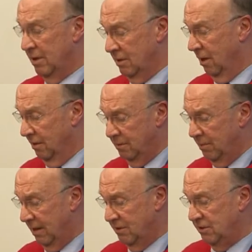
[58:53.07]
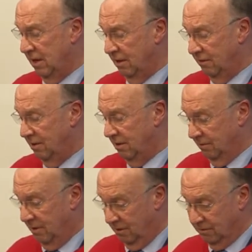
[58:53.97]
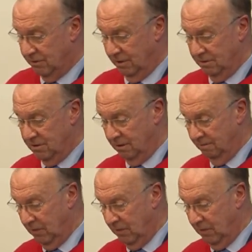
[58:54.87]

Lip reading: they're not the panacea, they're not the whole solution.